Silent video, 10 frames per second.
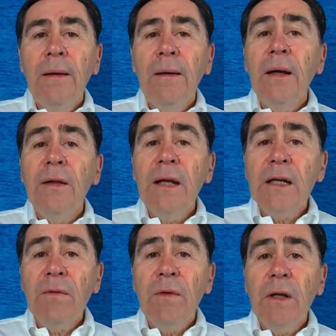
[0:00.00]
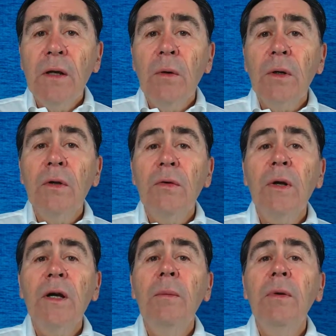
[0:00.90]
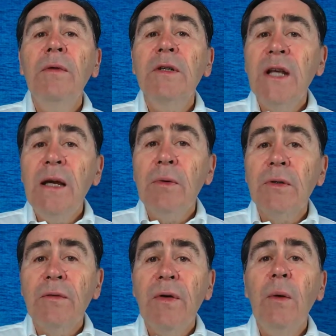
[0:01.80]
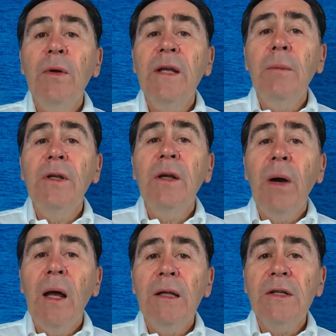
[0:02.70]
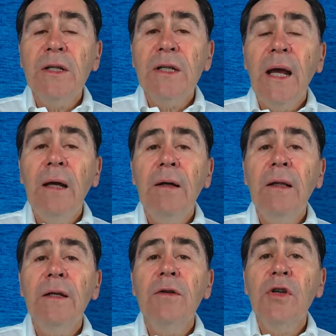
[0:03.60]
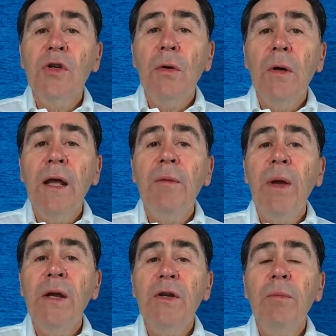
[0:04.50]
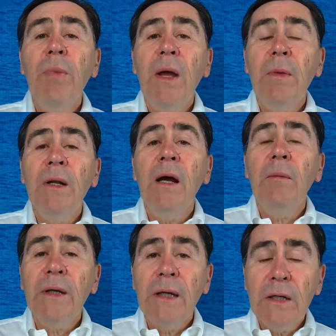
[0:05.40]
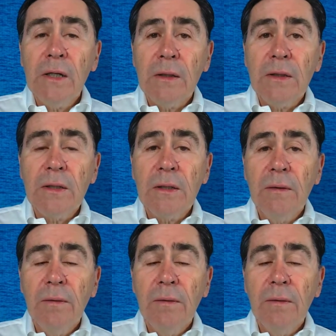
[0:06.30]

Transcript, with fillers: Now, the next video will go through a couple of examples of how indemnity policies calculate insurer and patient payment obligations.